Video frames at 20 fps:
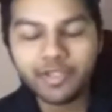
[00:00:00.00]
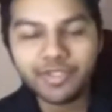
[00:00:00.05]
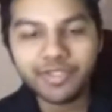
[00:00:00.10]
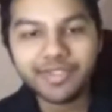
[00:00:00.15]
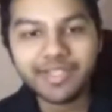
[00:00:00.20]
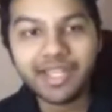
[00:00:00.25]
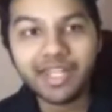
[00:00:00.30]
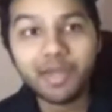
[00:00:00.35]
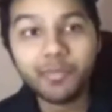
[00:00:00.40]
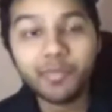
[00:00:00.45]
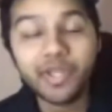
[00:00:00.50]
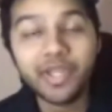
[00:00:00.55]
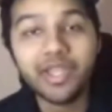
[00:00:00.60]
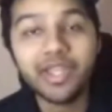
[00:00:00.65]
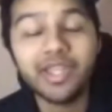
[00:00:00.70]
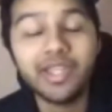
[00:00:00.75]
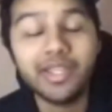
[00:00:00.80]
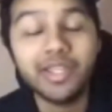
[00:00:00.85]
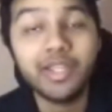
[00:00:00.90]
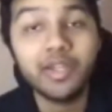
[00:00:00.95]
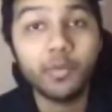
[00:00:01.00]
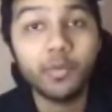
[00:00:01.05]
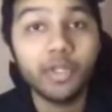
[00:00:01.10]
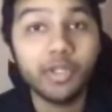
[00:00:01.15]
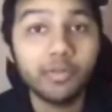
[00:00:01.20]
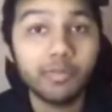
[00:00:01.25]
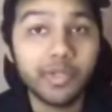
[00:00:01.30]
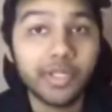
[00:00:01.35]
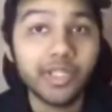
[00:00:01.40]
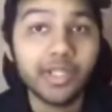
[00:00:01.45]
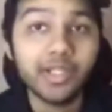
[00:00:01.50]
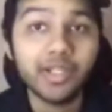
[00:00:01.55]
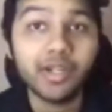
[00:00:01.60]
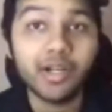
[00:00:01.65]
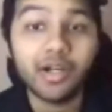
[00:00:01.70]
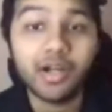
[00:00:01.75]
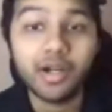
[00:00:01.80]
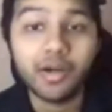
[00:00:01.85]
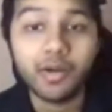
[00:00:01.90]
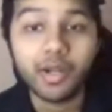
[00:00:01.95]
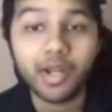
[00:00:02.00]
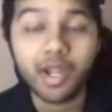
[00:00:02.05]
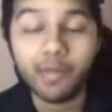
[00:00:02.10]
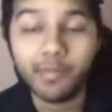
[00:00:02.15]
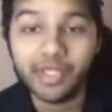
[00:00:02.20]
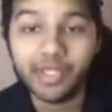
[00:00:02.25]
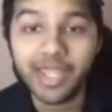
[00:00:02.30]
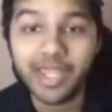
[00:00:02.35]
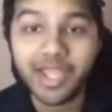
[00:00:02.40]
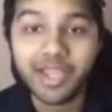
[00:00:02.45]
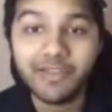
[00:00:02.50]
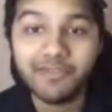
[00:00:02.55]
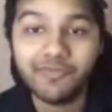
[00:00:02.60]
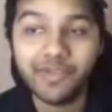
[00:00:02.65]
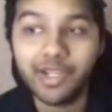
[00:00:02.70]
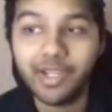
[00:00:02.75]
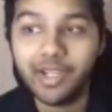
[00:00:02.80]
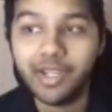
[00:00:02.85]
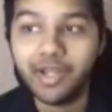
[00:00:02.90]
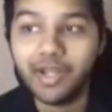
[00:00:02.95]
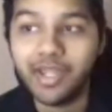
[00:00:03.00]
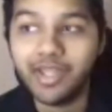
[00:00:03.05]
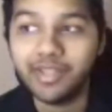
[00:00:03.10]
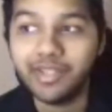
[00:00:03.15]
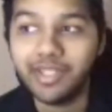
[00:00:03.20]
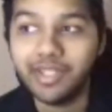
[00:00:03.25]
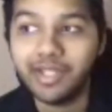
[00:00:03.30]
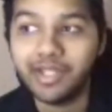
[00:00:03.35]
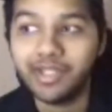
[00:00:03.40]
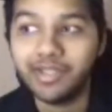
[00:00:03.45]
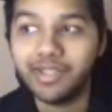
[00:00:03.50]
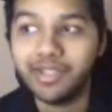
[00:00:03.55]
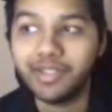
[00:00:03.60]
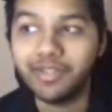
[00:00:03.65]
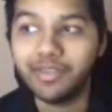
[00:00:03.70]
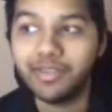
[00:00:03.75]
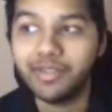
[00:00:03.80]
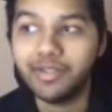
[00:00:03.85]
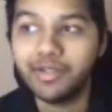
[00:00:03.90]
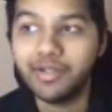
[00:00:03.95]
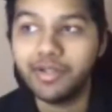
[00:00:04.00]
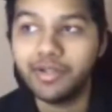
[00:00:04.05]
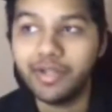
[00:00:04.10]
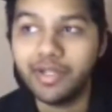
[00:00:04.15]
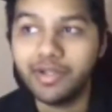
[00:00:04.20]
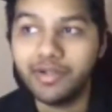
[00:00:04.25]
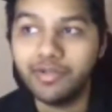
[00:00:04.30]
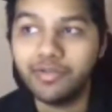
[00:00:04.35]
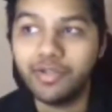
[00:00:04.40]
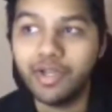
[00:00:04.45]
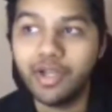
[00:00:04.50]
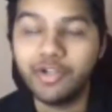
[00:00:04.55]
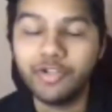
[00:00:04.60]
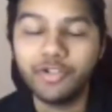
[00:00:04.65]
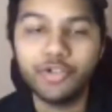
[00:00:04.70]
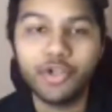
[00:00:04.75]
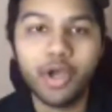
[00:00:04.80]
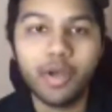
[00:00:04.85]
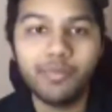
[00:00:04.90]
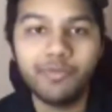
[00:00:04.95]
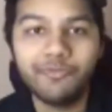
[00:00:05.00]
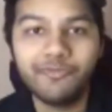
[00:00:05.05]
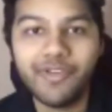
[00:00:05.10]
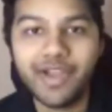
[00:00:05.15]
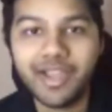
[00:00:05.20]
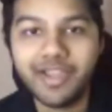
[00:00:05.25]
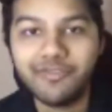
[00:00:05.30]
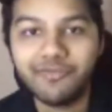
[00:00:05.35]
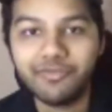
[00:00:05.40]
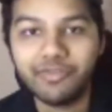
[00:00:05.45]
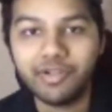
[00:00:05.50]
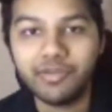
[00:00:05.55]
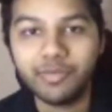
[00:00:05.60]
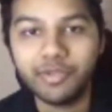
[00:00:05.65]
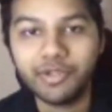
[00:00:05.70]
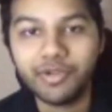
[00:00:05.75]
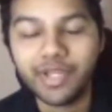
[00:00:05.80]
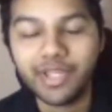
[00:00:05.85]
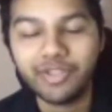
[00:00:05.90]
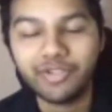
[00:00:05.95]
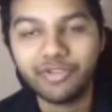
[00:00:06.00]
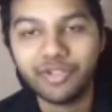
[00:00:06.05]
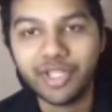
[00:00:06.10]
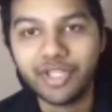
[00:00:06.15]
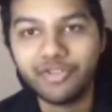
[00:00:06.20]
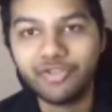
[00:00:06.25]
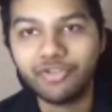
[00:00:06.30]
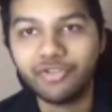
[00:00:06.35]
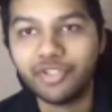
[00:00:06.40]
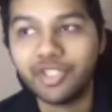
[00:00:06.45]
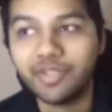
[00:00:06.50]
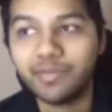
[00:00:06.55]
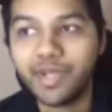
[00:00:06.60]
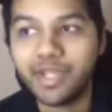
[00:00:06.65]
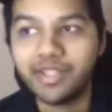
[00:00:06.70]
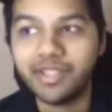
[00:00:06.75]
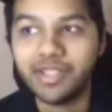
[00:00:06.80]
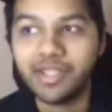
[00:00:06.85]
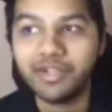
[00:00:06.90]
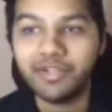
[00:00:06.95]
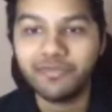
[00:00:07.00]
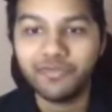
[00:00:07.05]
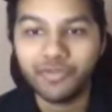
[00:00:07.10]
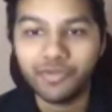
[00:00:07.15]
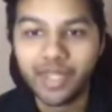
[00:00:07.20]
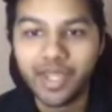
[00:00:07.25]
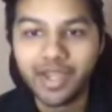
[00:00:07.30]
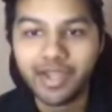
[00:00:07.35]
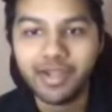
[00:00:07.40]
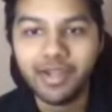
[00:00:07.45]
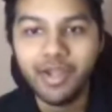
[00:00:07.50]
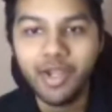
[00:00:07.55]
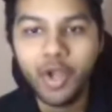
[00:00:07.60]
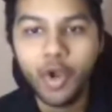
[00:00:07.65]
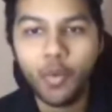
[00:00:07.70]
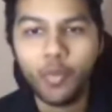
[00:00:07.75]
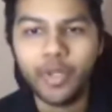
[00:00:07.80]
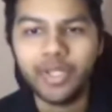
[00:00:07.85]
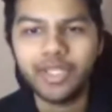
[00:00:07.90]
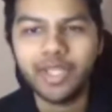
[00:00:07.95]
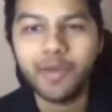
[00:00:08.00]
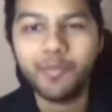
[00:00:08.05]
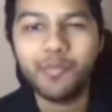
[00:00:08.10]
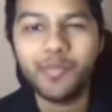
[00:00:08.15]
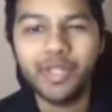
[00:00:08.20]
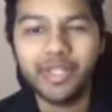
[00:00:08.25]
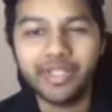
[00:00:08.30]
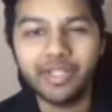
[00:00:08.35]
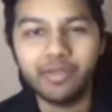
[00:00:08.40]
So Zalapay.ae will be coming live in a top five crypto exchange just by the end of July, with $1